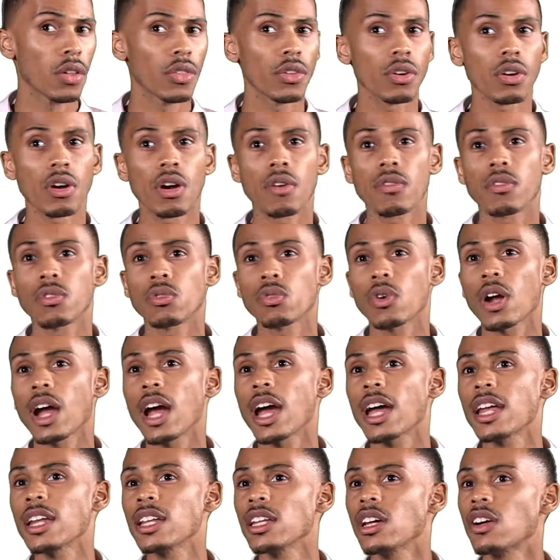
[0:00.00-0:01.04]
There are a
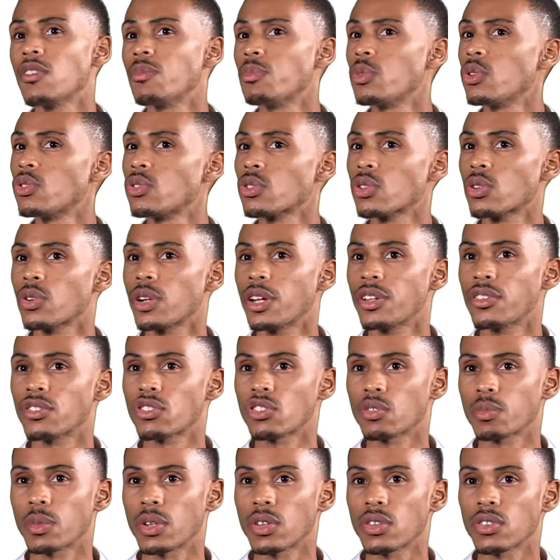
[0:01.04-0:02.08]
variety of musical
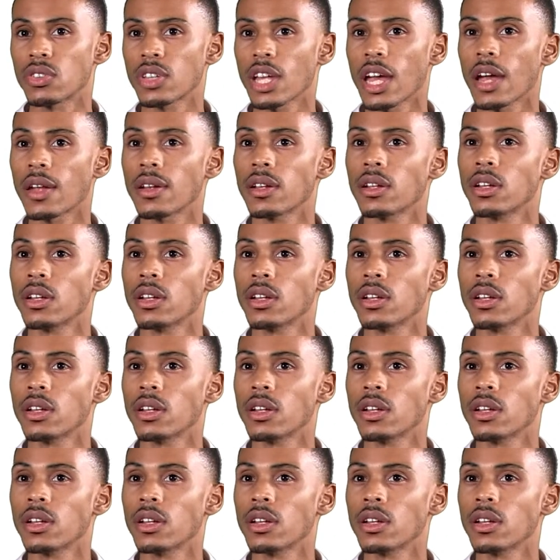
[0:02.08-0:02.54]
instruments that